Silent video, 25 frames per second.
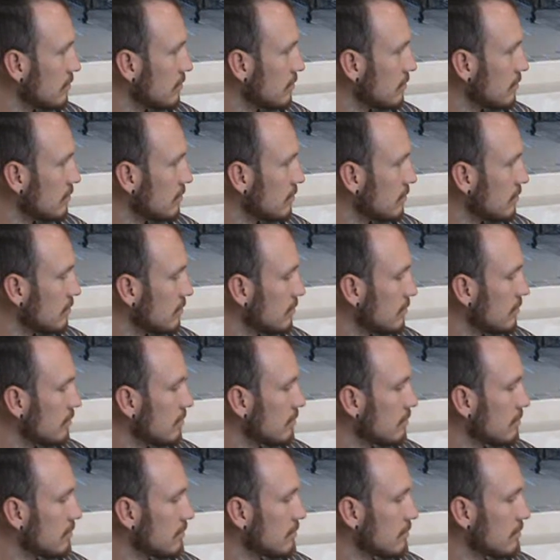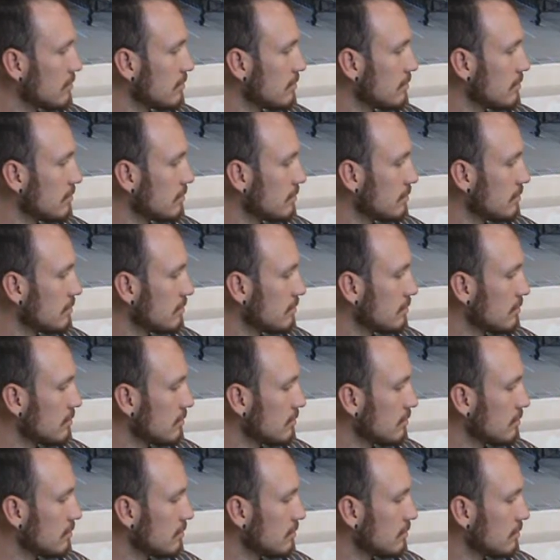
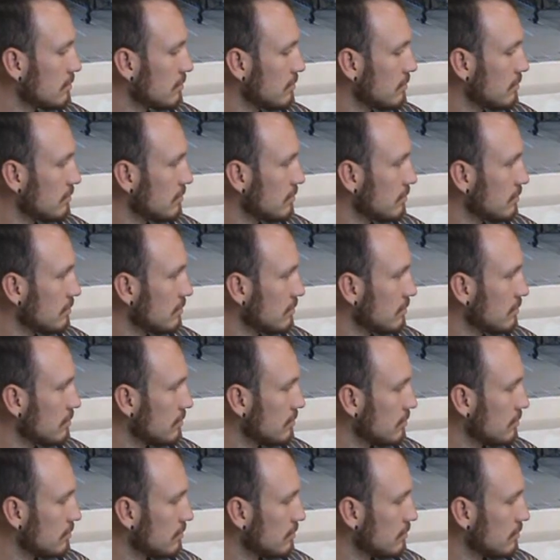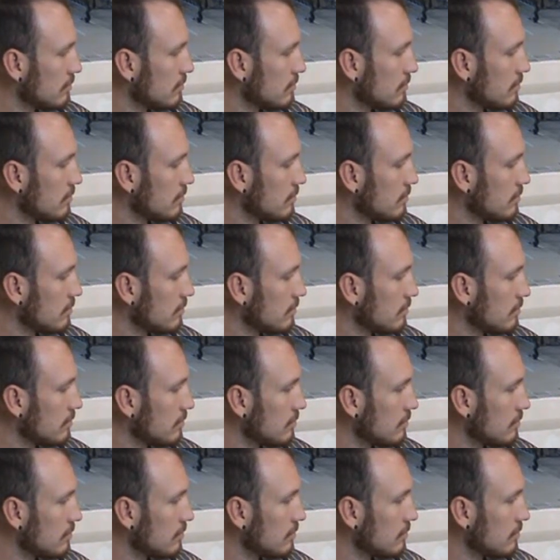
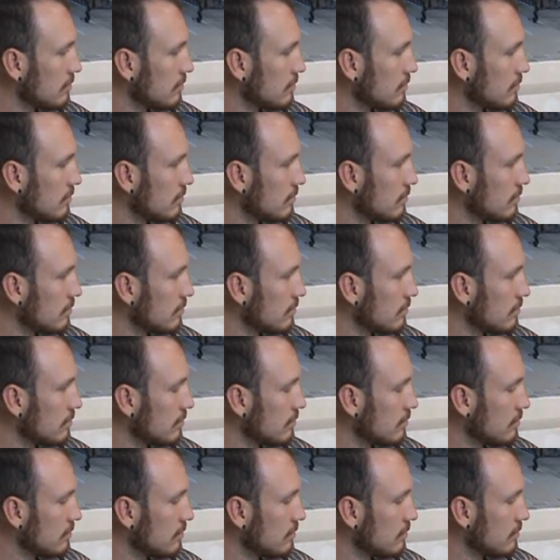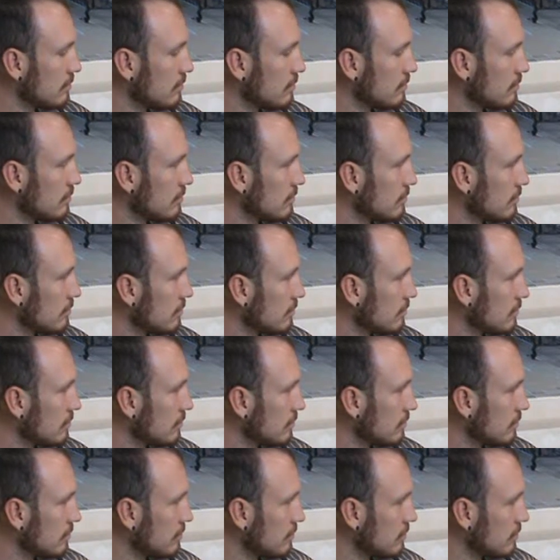
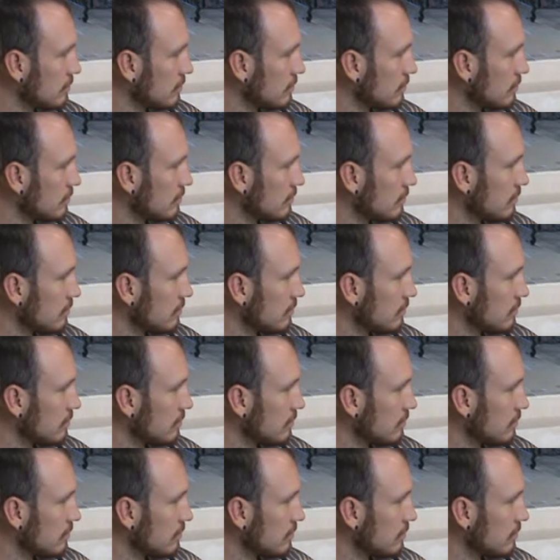(not speaking)